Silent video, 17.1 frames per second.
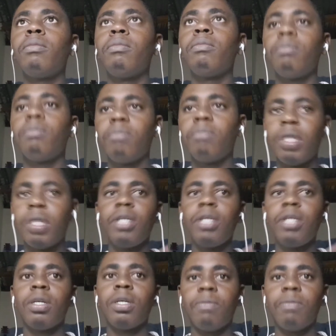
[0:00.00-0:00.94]

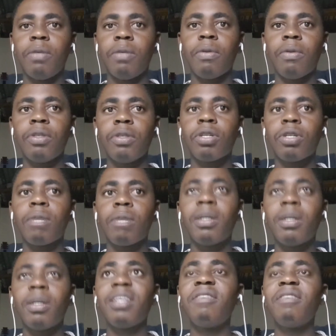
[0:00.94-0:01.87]
medium people, they talk
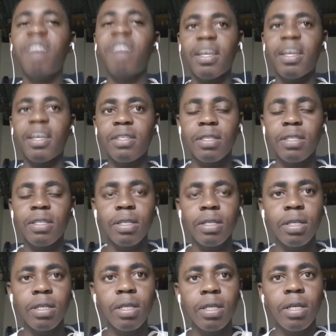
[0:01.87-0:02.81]
about events,
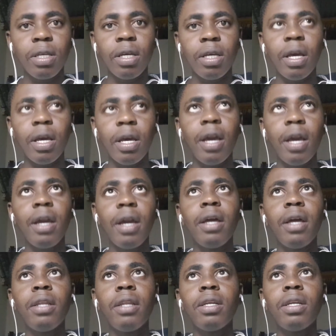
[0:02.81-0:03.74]

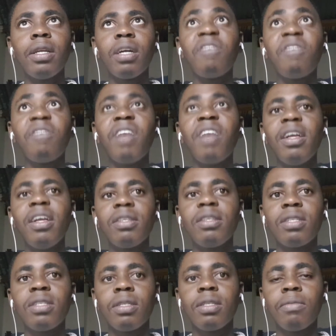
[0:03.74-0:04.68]
and
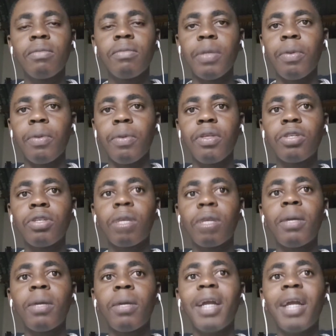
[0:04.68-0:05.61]
advanced people, they talk
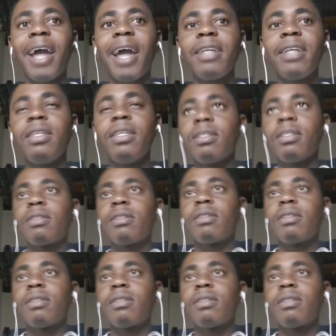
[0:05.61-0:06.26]
about ideas.